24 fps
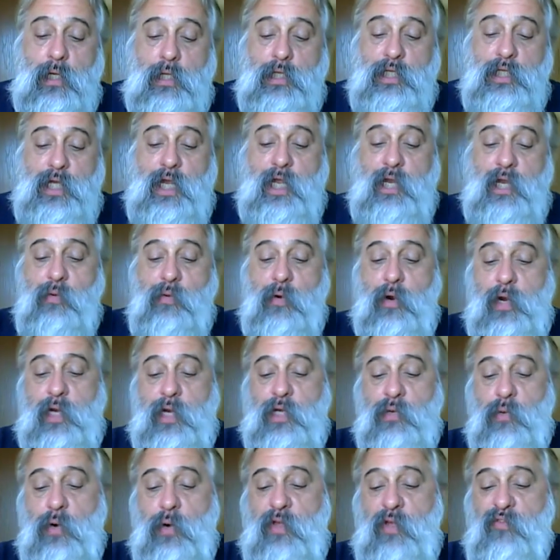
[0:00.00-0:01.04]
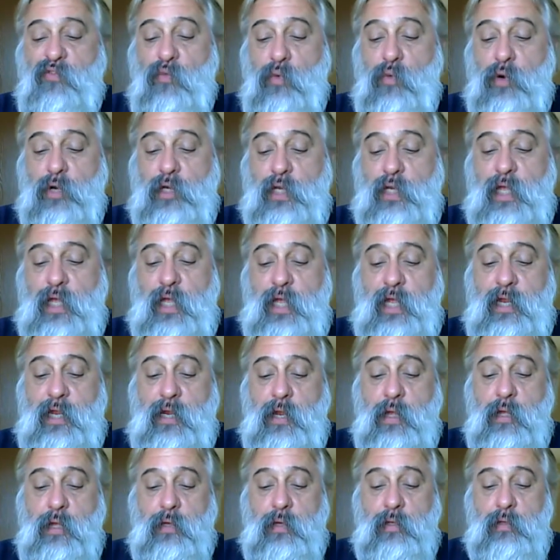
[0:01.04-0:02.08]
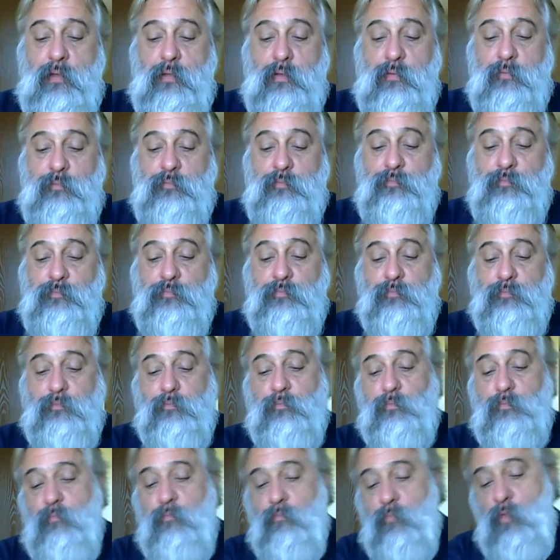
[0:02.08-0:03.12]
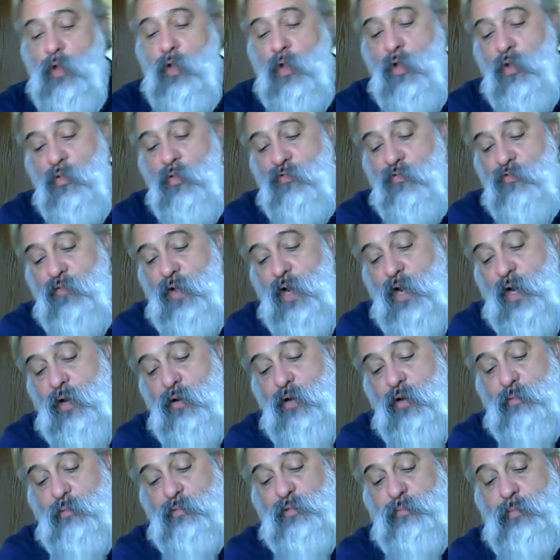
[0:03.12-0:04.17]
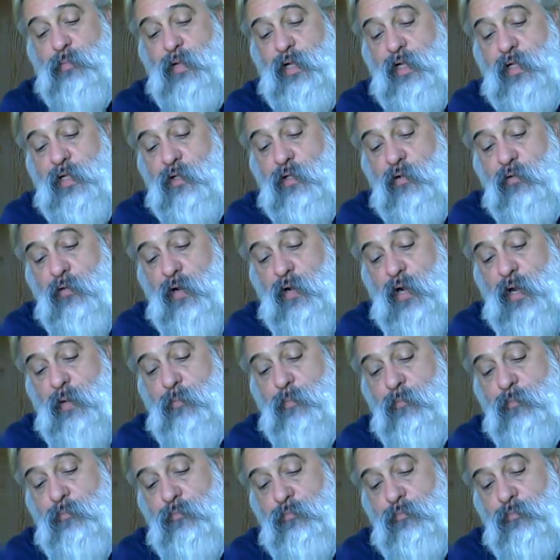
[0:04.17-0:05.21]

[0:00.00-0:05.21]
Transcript: January 2014. All the firearms ban crap.